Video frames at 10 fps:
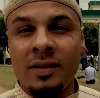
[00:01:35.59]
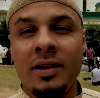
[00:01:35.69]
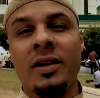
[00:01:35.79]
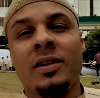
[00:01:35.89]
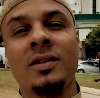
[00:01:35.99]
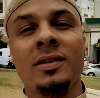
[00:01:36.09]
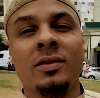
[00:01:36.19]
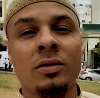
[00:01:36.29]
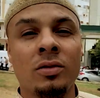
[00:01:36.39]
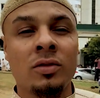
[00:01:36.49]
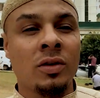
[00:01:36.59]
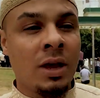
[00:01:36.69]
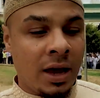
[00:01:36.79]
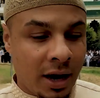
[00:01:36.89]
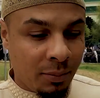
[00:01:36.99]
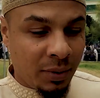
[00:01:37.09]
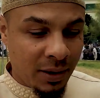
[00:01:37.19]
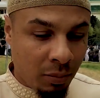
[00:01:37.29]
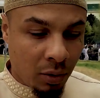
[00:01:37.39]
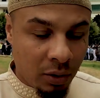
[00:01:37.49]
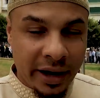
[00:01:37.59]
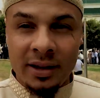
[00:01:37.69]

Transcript: Syrian sisters and people,